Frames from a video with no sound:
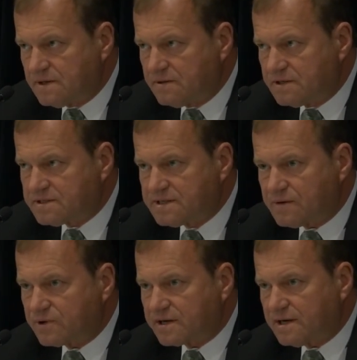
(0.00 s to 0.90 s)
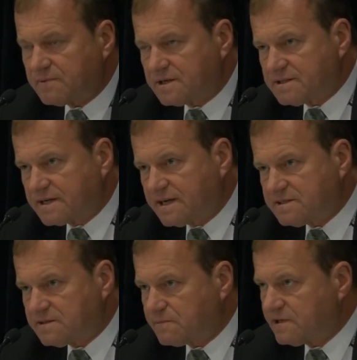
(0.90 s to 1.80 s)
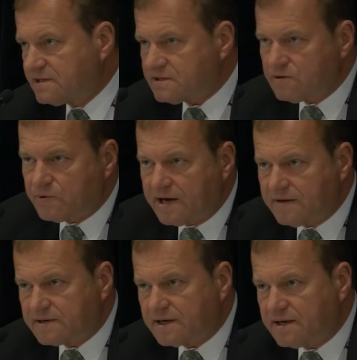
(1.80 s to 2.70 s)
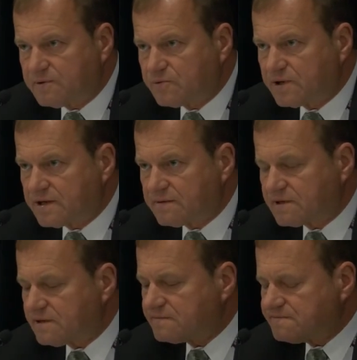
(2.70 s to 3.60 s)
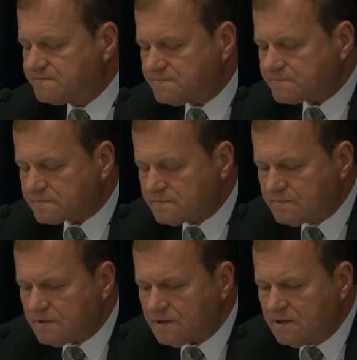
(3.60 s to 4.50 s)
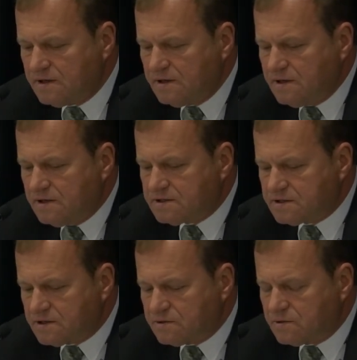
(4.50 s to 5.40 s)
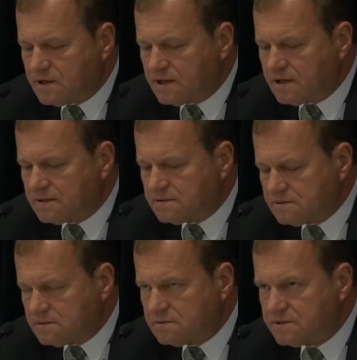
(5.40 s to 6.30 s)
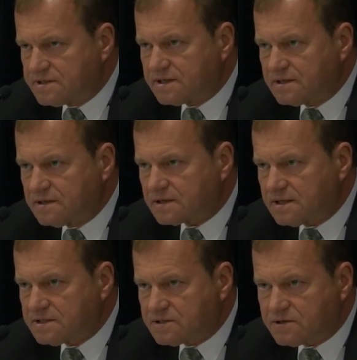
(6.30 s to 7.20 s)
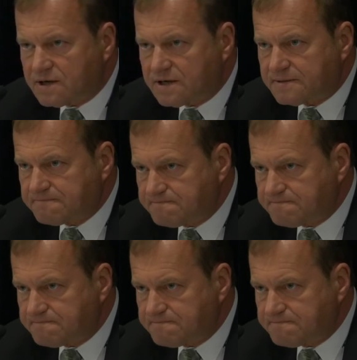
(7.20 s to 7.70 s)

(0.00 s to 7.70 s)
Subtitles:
This is not working out because they catch the prints. Oh, we had the guy, but we let him go." So we said, "Look, let's try